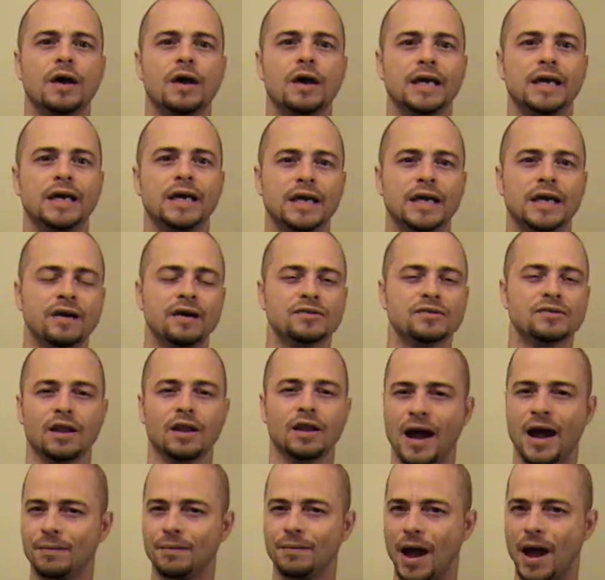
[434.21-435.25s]
He gives
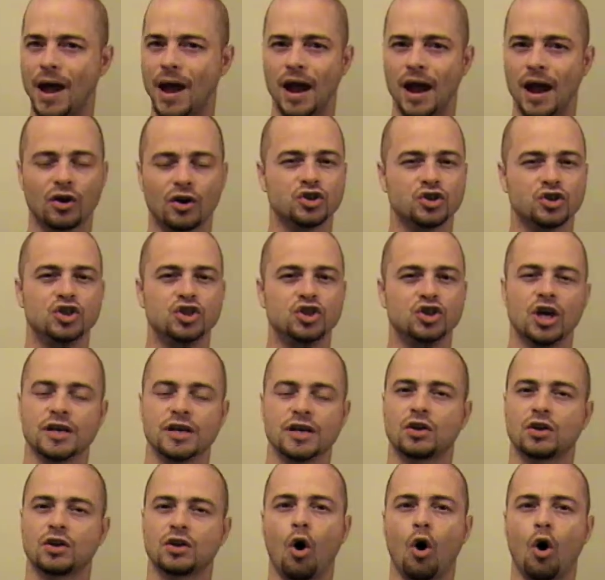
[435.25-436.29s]
linebackers
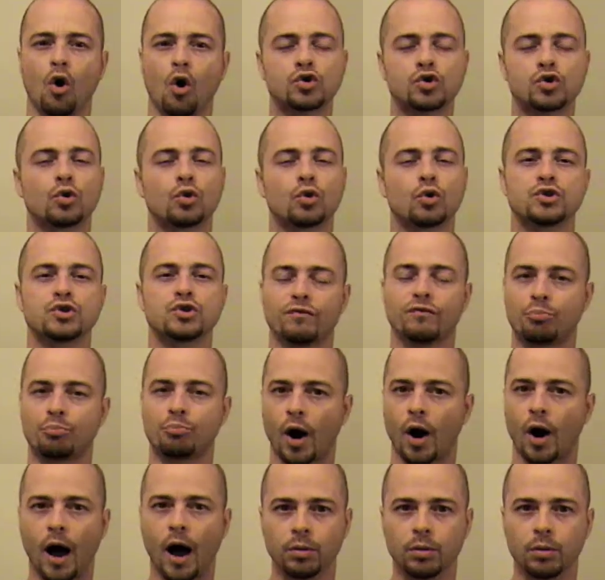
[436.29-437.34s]
just all sorts of
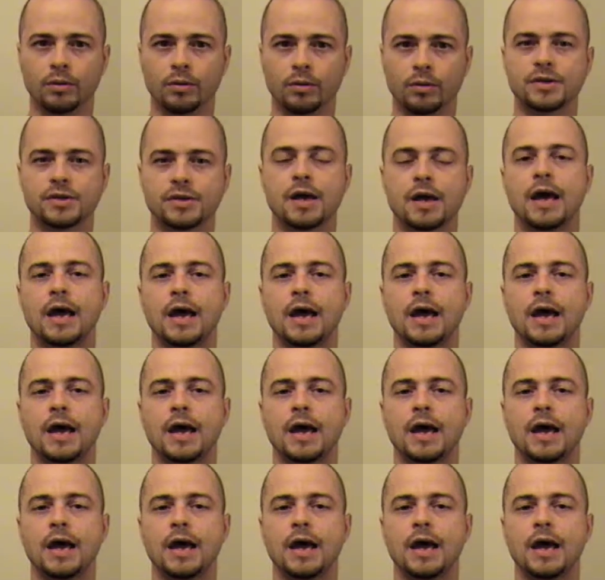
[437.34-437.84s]
problems,